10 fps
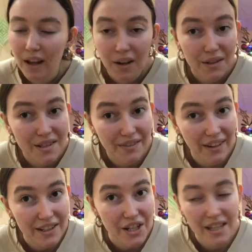lots of
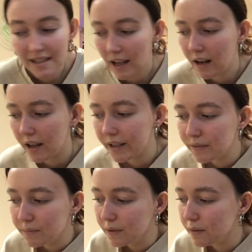veggies, and like
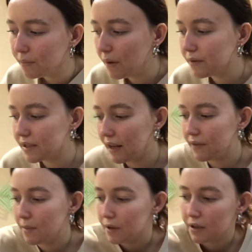we won't just have
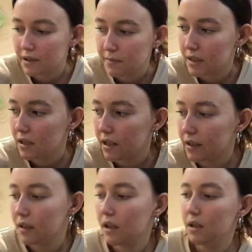them on Christmas,
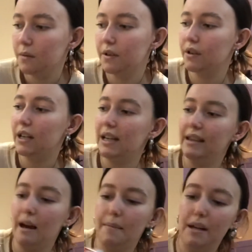like we're not gonna eat
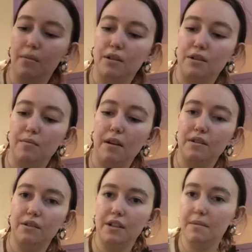that many Brussels sprouts
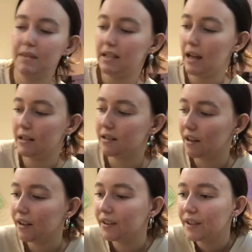on Christmas Day,
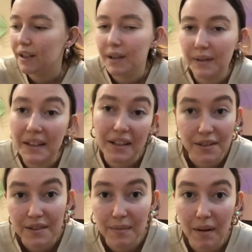so we can
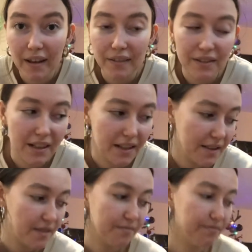use them like for
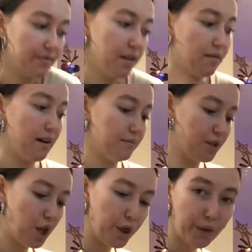dinners
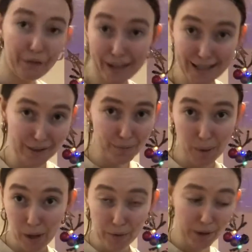around the festive
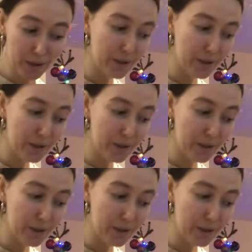period.